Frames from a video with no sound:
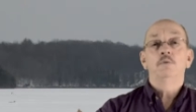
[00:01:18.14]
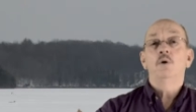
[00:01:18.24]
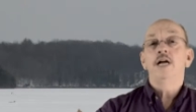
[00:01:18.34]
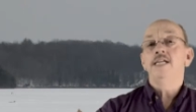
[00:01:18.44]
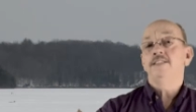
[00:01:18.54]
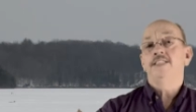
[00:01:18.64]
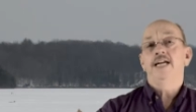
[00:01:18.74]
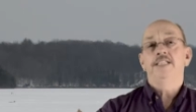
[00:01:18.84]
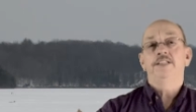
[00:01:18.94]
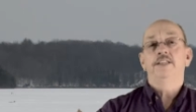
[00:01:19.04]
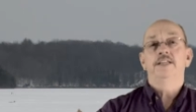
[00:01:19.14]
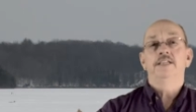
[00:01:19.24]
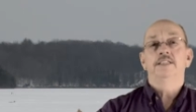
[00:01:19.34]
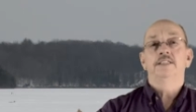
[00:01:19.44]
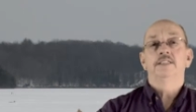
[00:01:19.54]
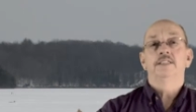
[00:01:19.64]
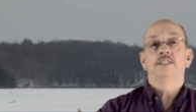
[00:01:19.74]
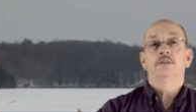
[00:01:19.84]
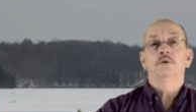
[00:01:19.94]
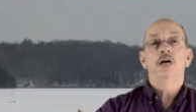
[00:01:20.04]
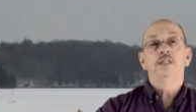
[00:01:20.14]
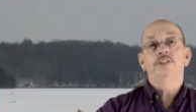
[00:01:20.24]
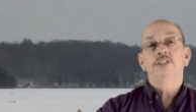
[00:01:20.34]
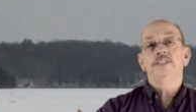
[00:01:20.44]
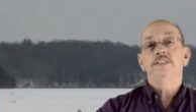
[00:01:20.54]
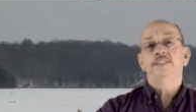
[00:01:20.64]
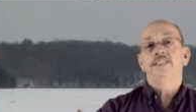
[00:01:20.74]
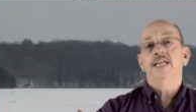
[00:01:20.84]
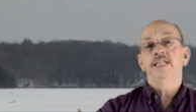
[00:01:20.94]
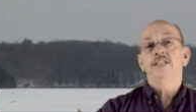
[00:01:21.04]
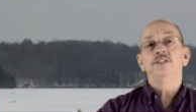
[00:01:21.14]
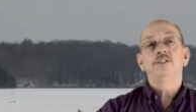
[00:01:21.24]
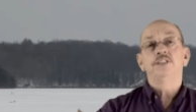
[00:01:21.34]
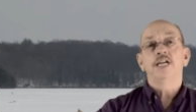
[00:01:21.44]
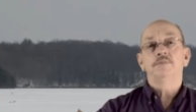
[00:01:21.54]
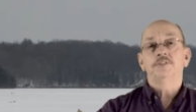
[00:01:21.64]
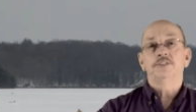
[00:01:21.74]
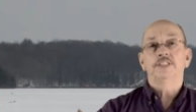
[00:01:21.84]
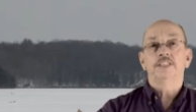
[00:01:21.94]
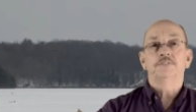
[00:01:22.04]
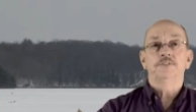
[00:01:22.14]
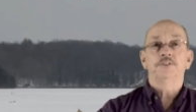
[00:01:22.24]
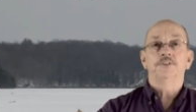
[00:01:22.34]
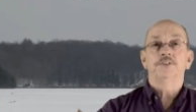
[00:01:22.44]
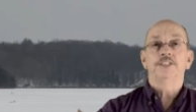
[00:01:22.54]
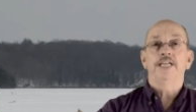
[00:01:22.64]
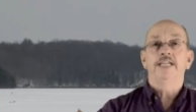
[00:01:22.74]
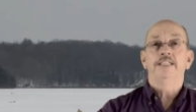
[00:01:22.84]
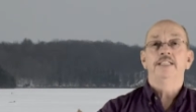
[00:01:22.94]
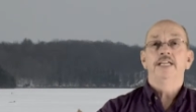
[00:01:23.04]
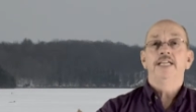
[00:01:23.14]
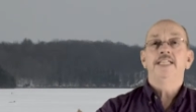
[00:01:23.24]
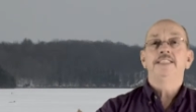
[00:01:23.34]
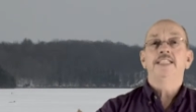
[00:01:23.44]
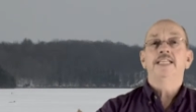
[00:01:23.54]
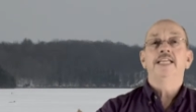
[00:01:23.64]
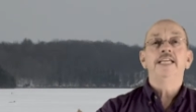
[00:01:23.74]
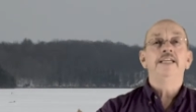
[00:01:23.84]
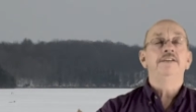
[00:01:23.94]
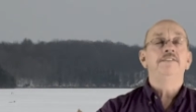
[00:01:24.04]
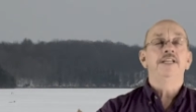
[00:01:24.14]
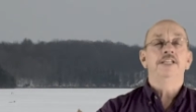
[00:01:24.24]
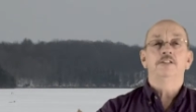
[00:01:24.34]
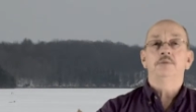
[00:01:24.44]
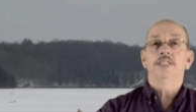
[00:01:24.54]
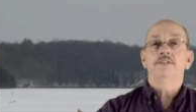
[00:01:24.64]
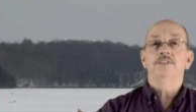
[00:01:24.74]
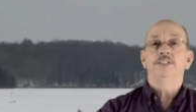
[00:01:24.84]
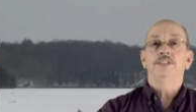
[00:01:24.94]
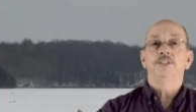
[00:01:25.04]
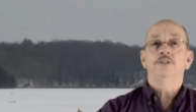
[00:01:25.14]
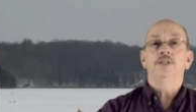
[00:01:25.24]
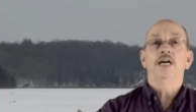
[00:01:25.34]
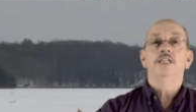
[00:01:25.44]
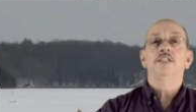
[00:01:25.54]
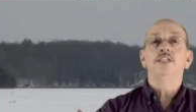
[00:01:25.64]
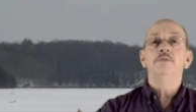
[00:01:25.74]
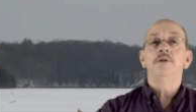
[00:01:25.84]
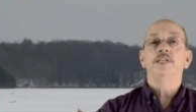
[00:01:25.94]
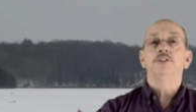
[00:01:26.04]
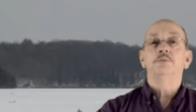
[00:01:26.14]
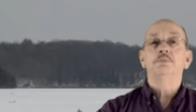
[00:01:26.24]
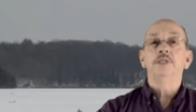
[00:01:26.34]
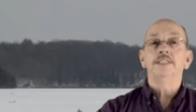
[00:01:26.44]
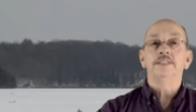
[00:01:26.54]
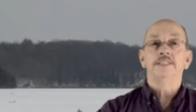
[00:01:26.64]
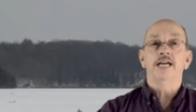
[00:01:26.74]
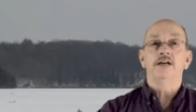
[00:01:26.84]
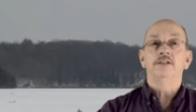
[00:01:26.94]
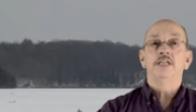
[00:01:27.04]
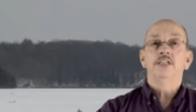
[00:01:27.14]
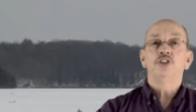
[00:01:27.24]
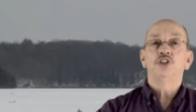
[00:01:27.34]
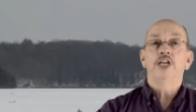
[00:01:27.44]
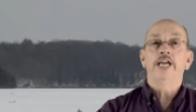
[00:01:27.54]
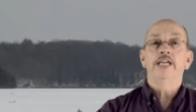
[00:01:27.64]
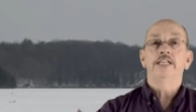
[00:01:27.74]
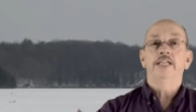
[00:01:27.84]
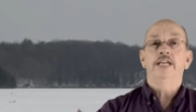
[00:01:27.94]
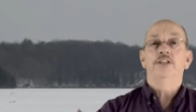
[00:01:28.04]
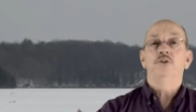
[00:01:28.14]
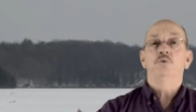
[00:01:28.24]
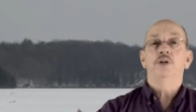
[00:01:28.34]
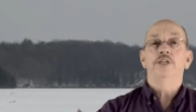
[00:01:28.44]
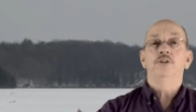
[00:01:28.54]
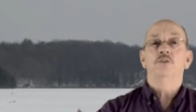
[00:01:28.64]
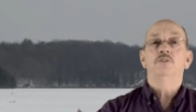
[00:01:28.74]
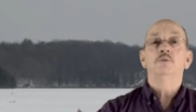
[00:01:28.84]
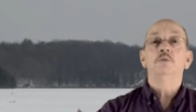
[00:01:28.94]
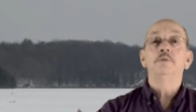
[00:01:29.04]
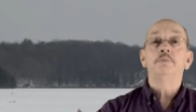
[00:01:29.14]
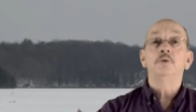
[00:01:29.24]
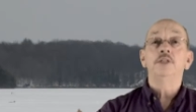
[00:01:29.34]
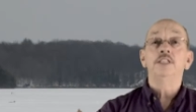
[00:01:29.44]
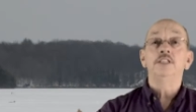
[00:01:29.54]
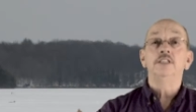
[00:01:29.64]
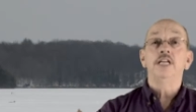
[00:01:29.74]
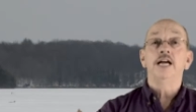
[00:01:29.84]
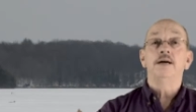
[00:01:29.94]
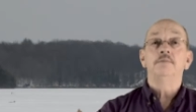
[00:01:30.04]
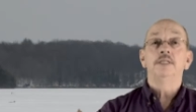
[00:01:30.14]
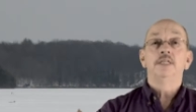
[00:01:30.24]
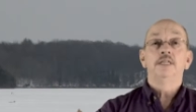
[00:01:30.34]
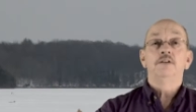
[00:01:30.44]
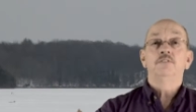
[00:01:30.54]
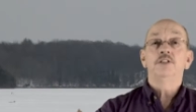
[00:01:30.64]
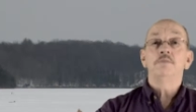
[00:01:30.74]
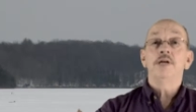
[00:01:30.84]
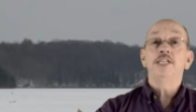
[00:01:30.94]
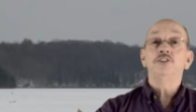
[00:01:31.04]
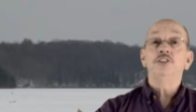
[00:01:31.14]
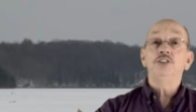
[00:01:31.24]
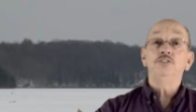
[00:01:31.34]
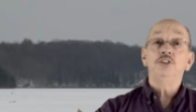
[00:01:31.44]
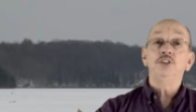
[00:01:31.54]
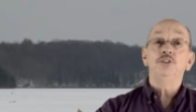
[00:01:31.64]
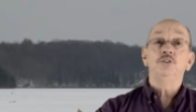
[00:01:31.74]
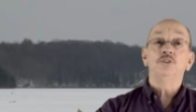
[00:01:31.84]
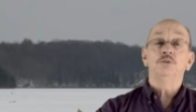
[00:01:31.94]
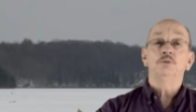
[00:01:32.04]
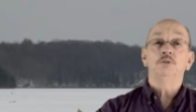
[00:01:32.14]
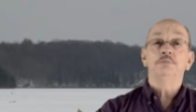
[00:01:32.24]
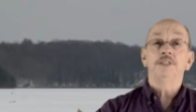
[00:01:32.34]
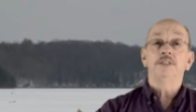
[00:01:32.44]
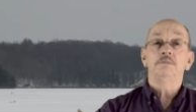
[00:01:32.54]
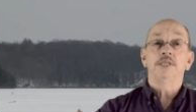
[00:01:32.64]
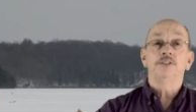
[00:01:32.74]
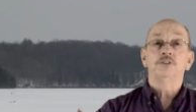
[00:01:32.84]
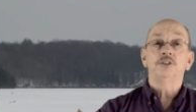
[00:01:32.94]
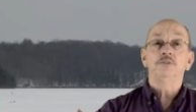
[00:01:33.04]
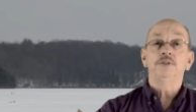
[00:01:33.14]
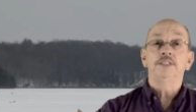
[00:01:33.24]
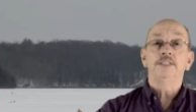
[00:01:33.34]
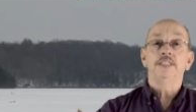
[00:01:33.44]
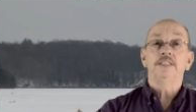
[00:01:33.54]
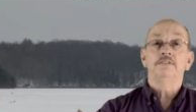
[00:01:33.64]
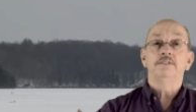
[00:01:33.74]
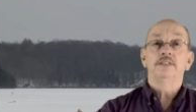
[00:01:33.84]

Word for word: Why is that, you think? Well, Jesus said in Luke chapter 6, verse 38, he said, Give, and it'll be given to you. A good measure, pressed down, shaken together, running over, will be poured into your lap. For the measure you use will be the measure you receive.